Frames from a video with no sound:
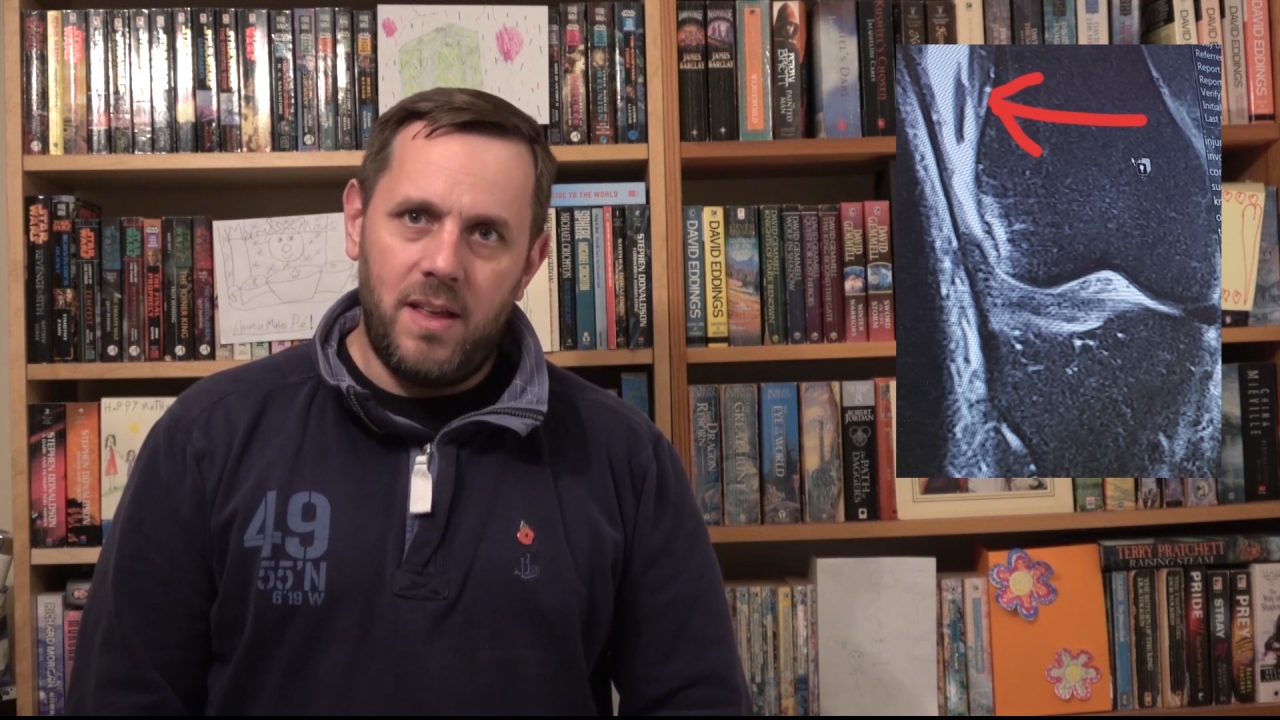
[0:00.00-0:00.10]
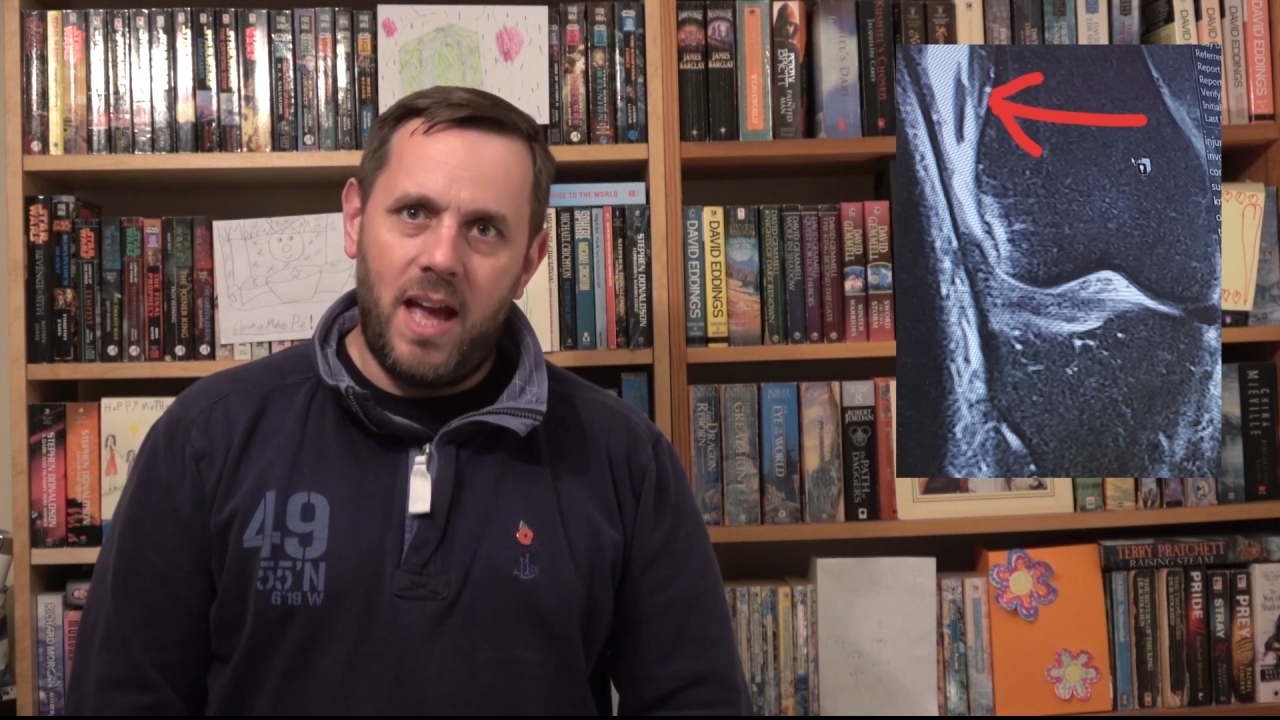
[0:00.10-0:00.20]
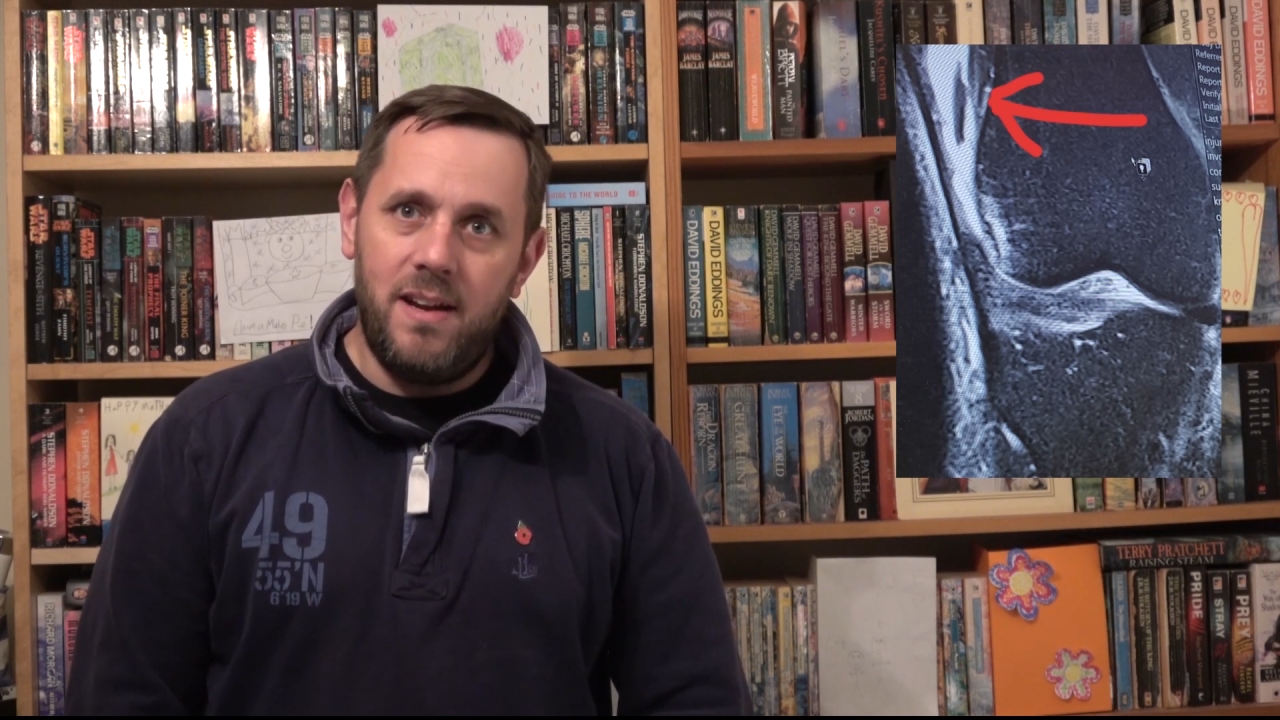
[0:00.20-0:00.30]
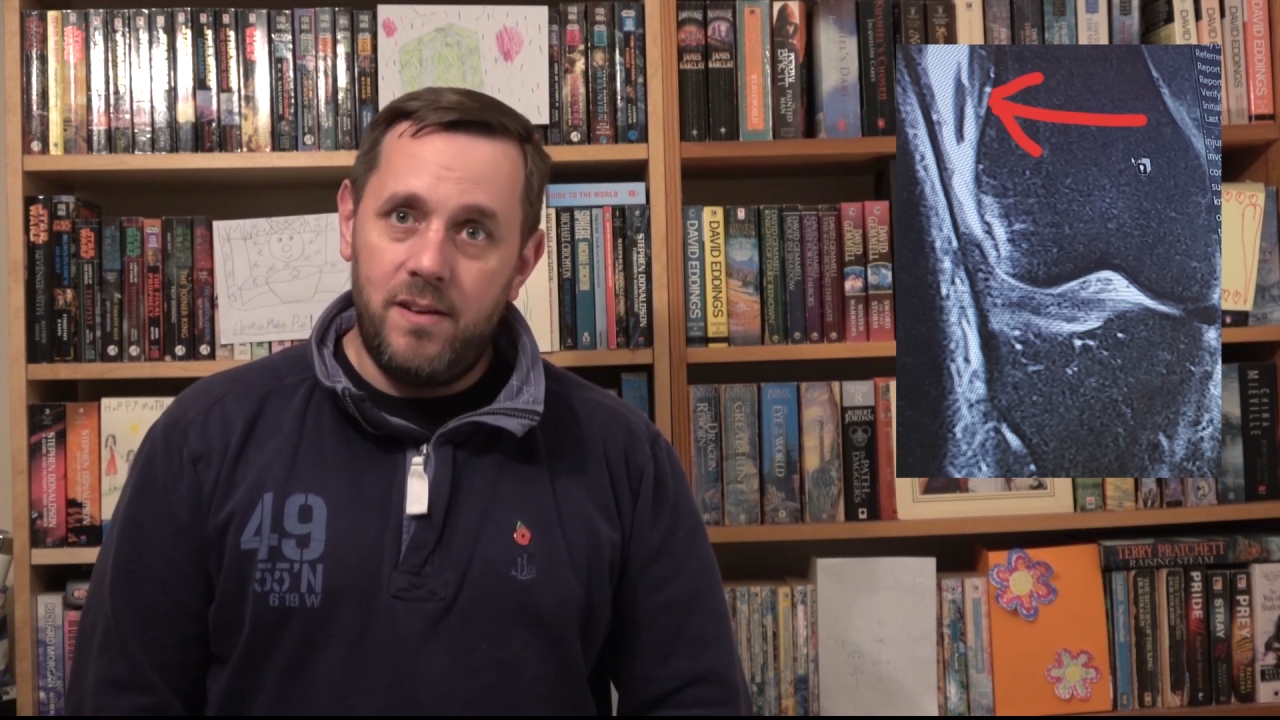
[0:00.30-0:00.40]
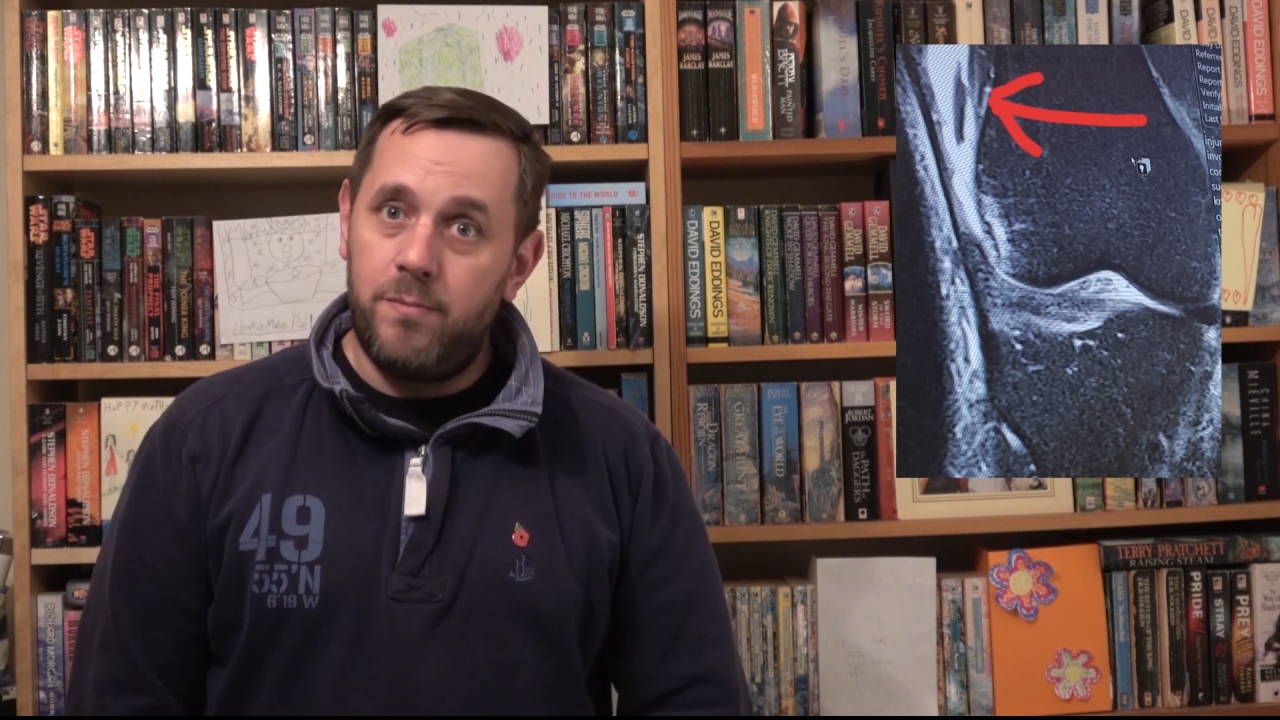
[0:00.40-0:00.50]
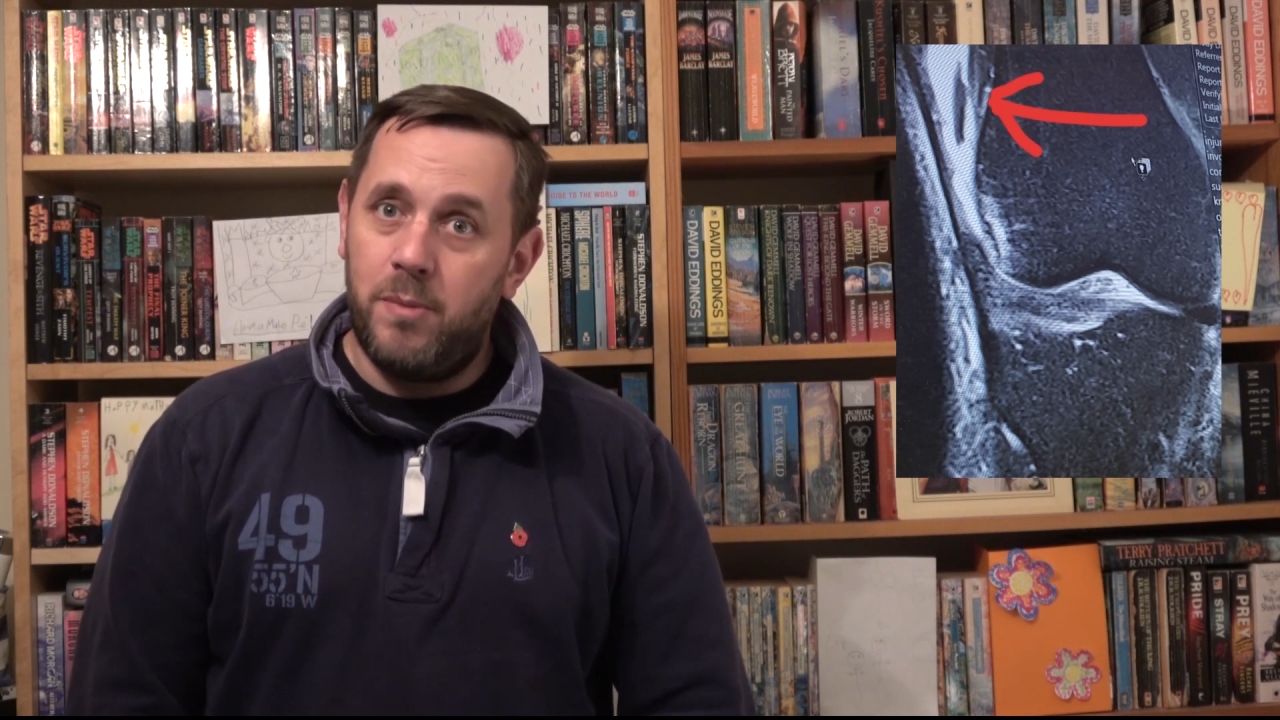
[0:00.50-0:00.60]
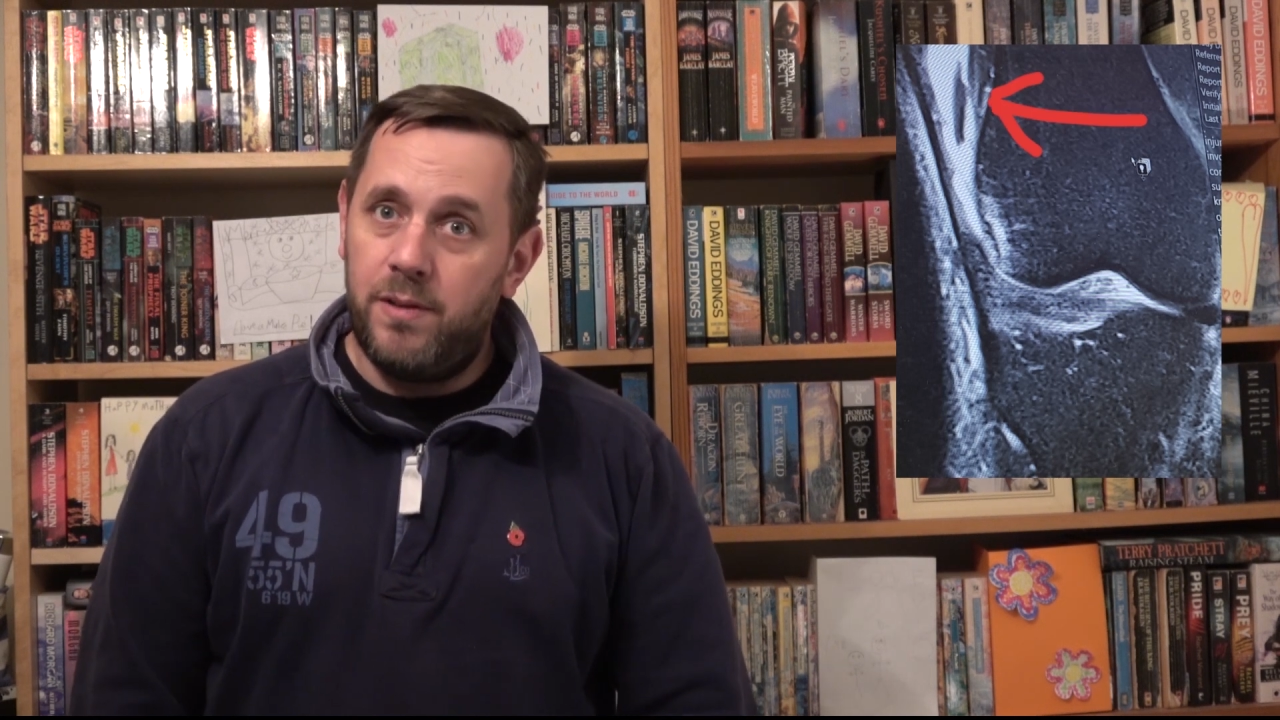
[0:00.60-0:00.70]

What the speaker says: the end of